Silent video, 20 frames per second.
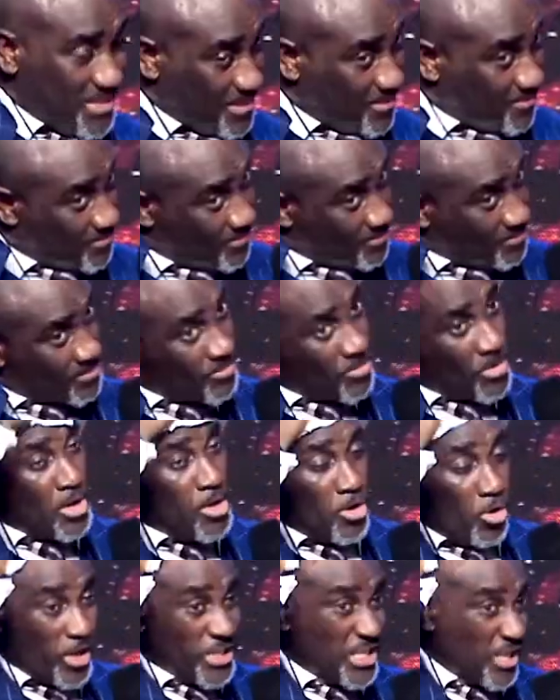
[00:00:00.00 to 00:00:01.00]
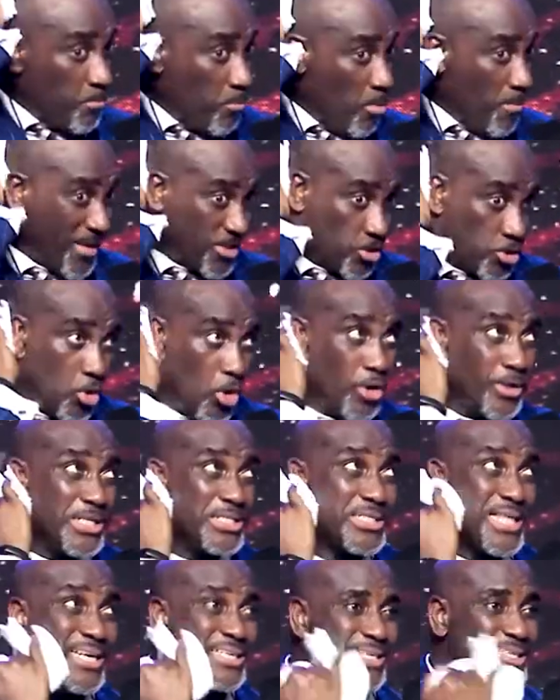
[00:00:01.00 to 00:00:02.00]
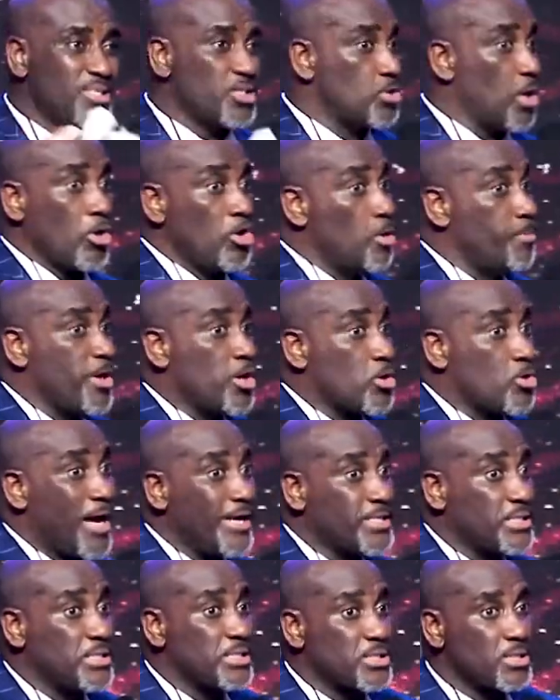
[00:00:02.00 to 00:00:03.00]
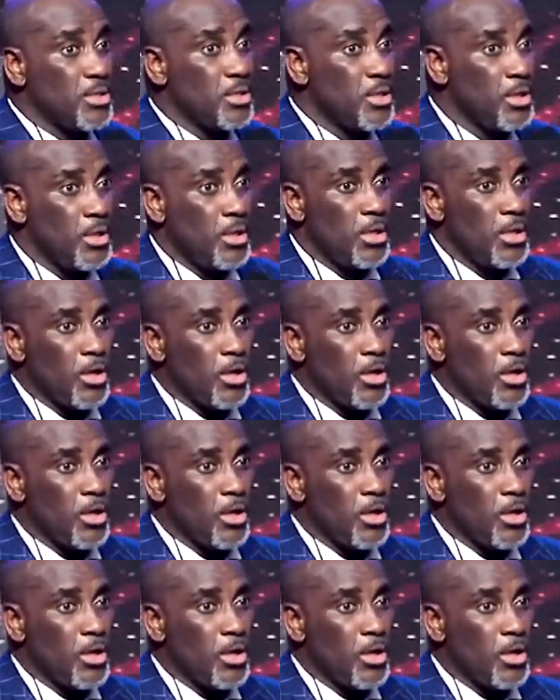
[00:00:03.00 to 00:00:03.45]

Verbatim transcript: Lord, show me something to do. Give me wisdom. I know what you have given me